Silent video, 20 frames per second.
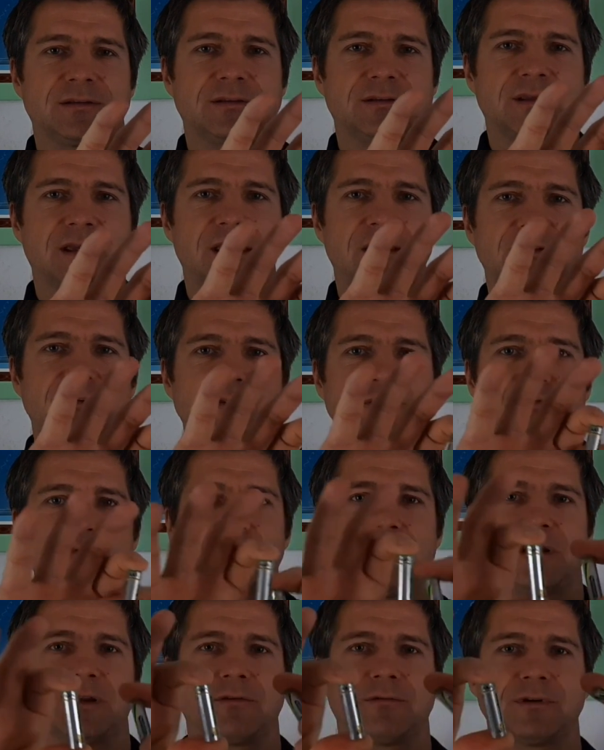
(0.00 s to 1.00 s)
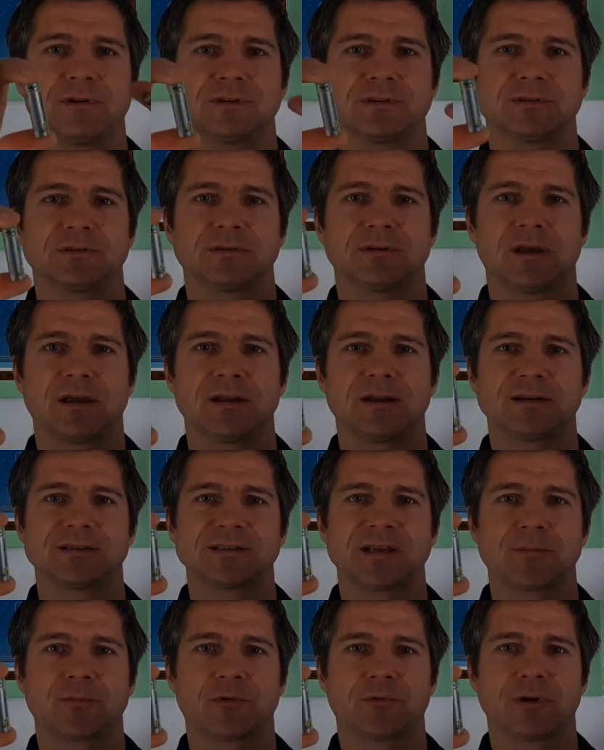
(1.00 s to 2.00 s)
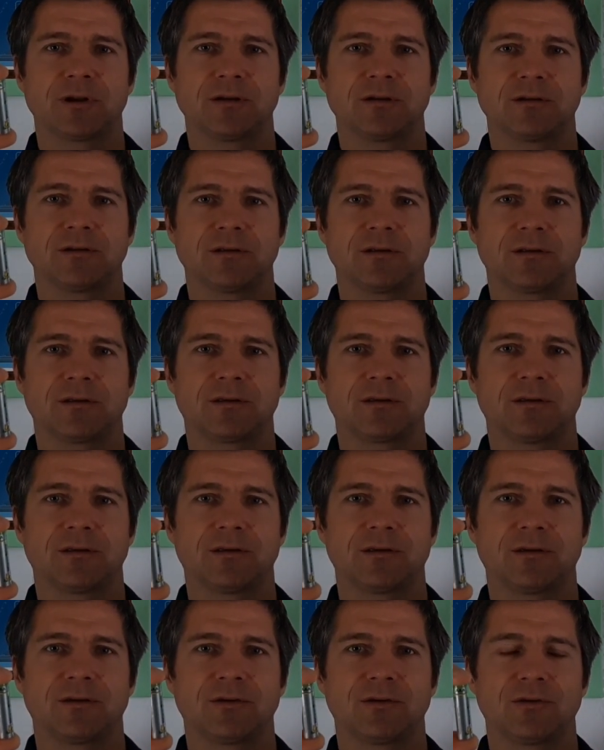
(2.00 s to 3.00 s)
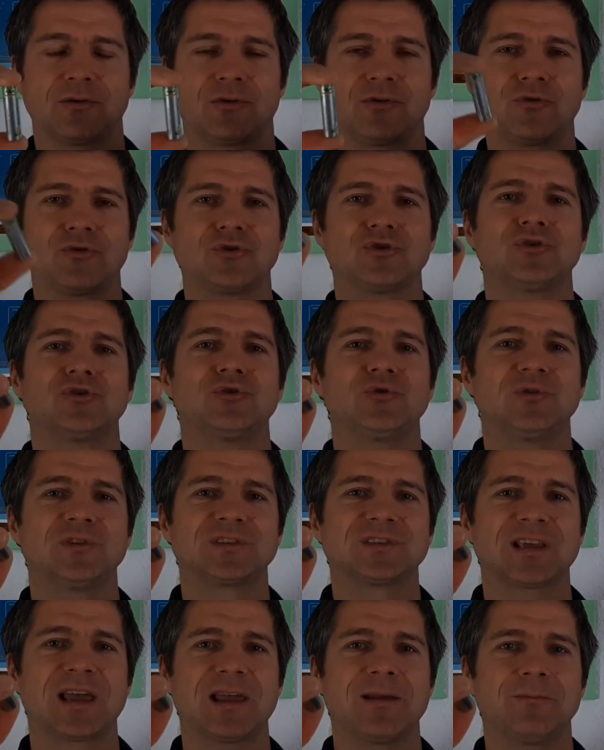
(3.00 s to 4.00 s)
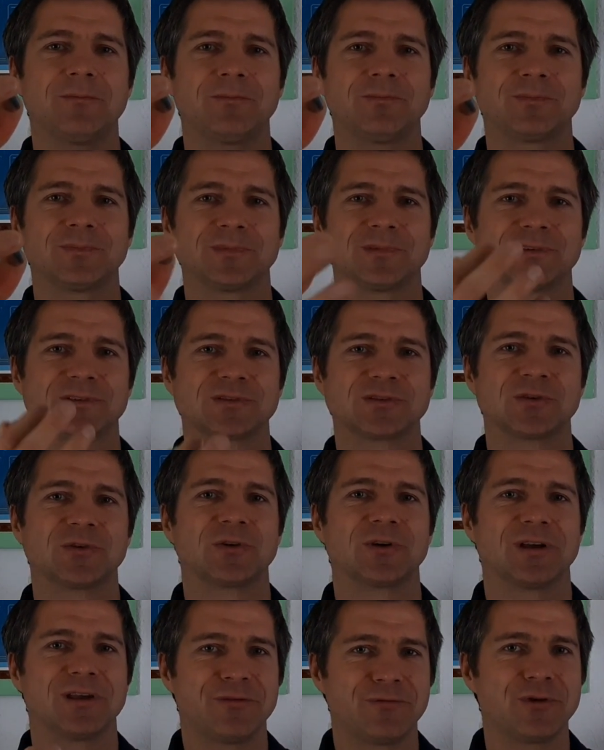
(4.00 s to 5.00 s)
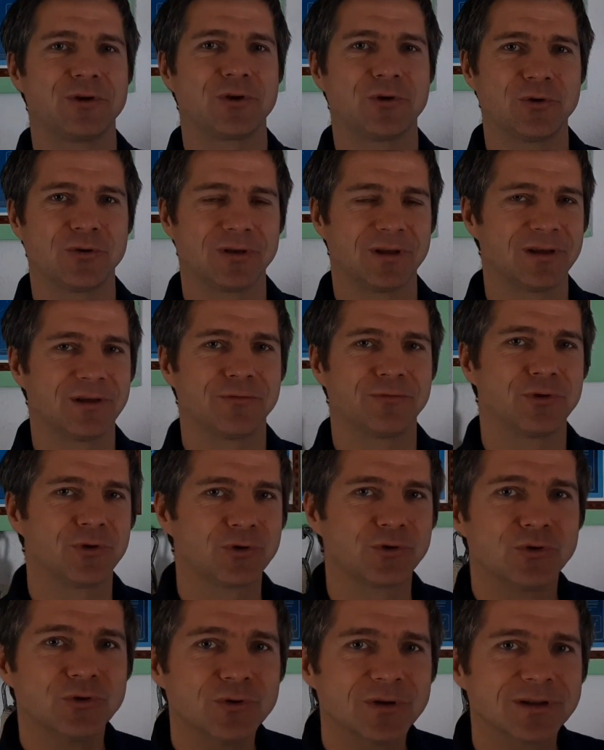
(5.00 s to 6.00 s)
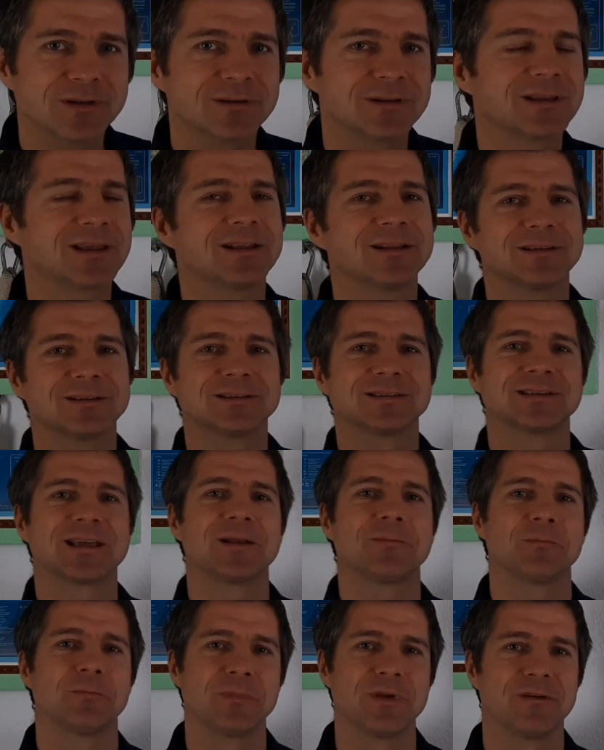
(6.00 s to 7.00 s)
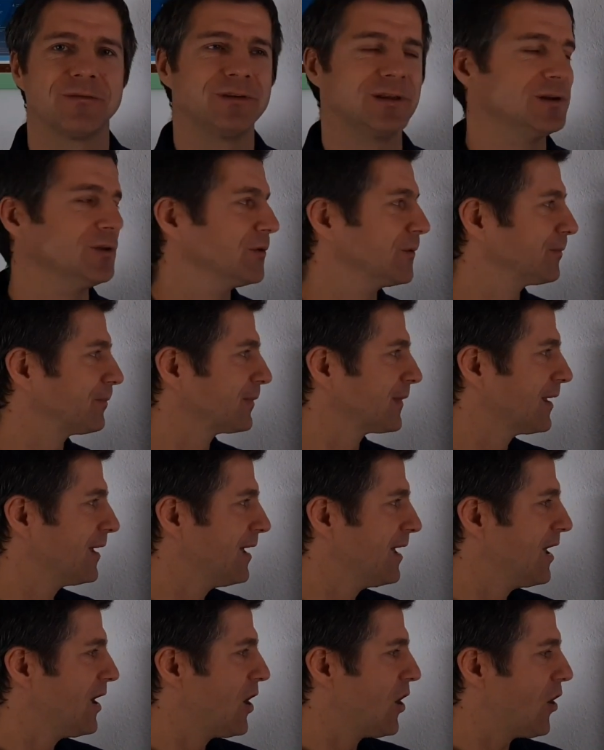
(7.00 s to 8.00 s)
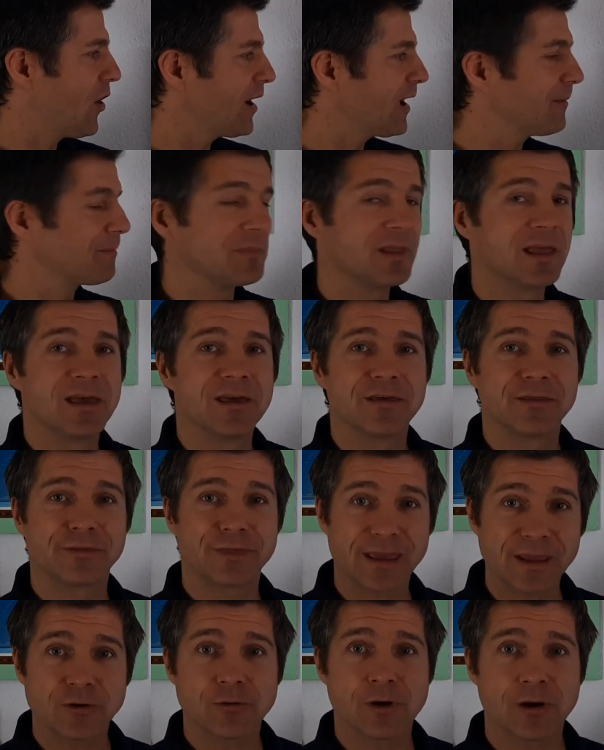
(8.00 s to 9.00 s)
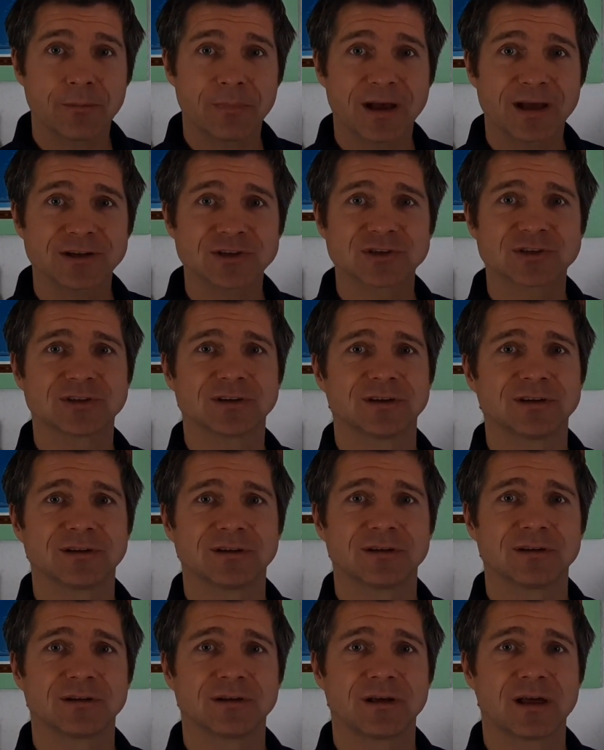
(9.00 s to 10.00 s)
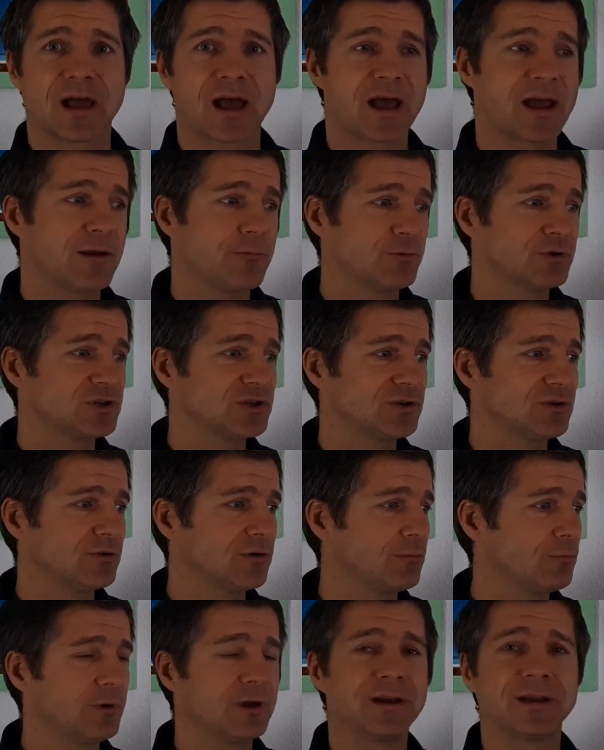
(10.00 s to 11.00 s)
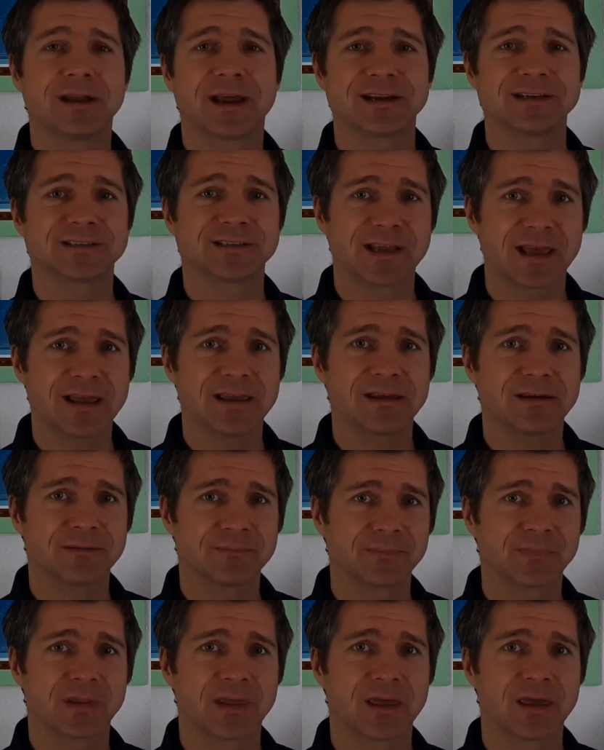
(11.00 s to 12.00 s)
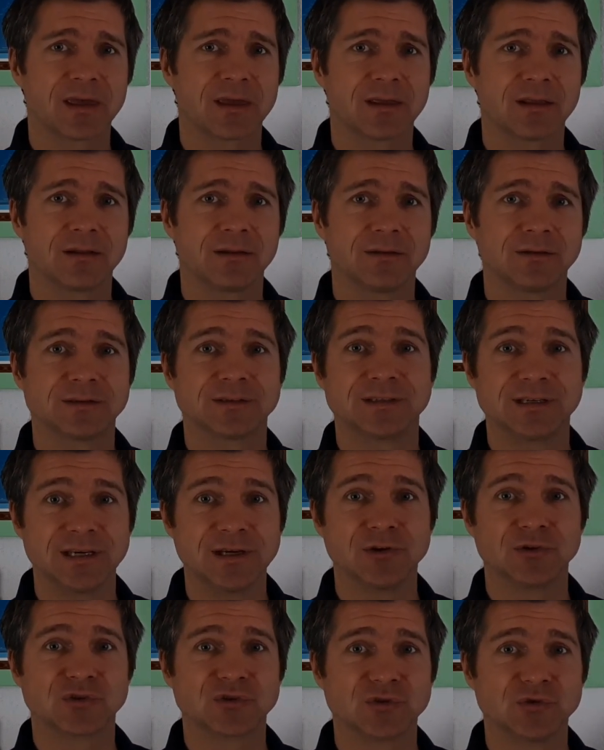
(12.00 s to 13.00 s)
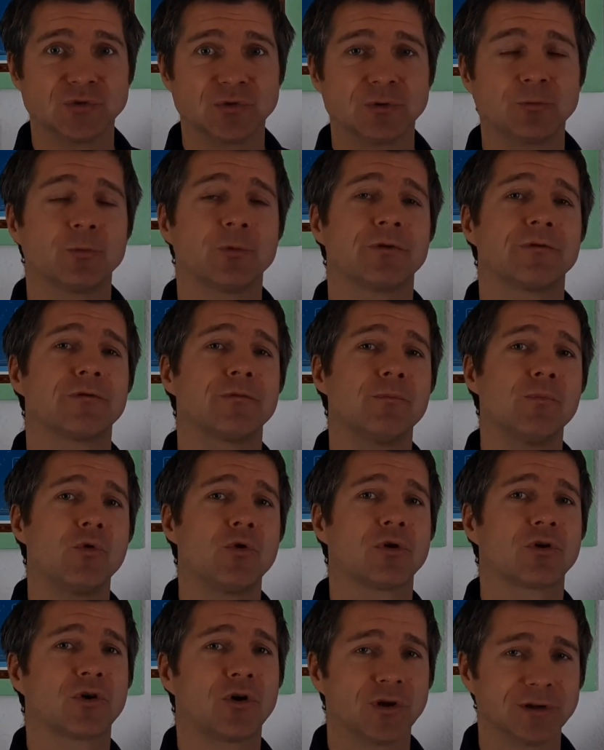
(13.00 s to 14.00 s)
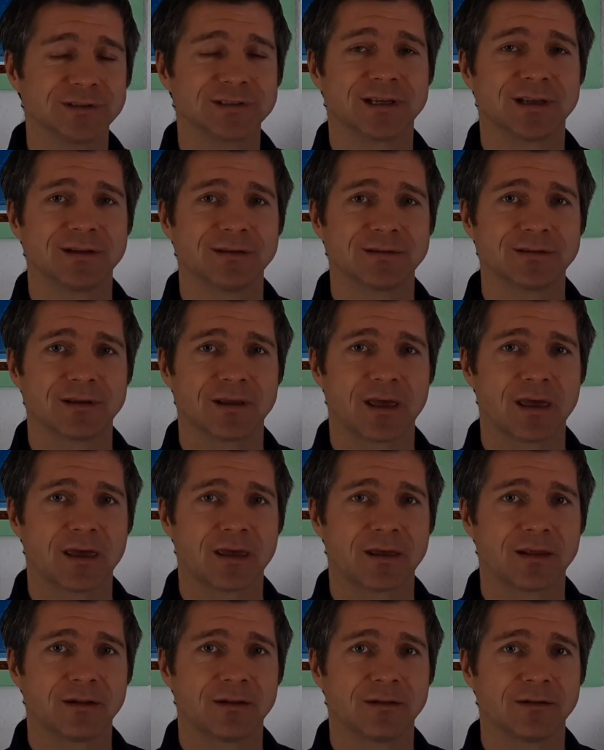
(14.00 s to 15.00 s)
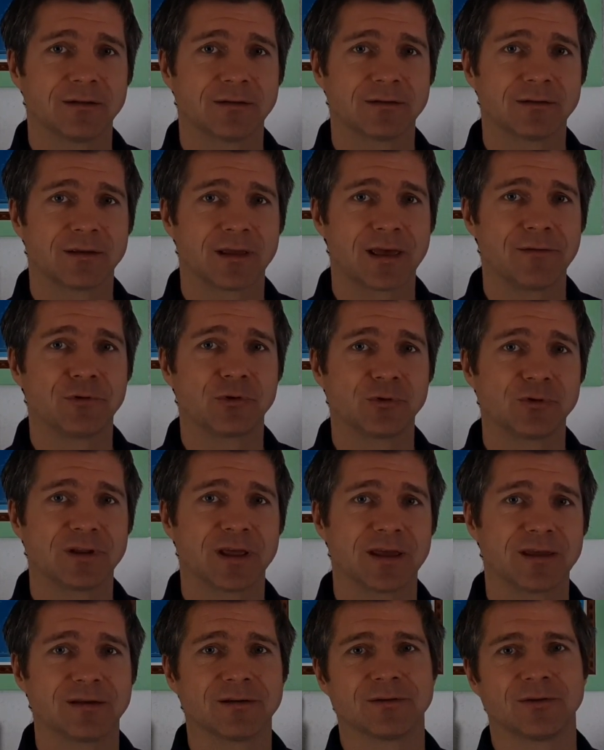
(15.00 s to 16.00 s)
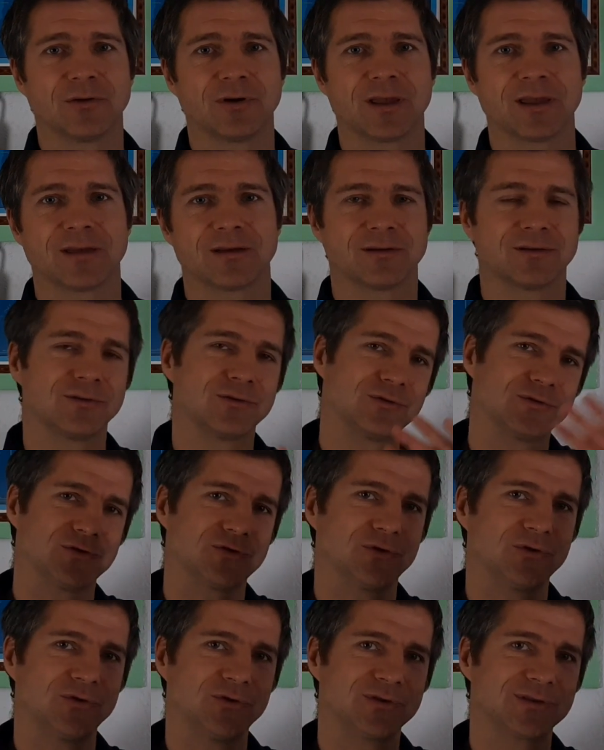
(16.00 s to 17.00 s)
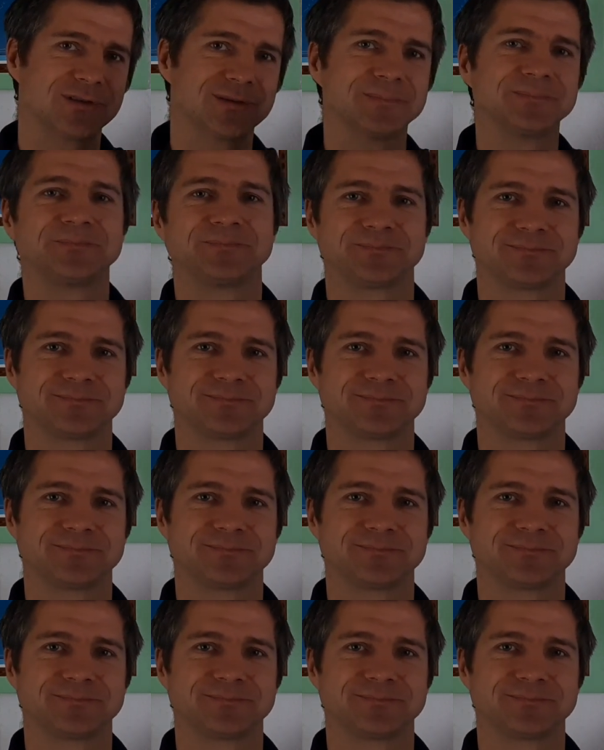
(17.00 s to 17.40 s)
take the 2 batteries and I separate it. Could you do the same? So if you could do it, then send me a video. Okay, thank you very much. I wish you a really nice day and see you soon with more content, and have a good day. Okay, tschüss.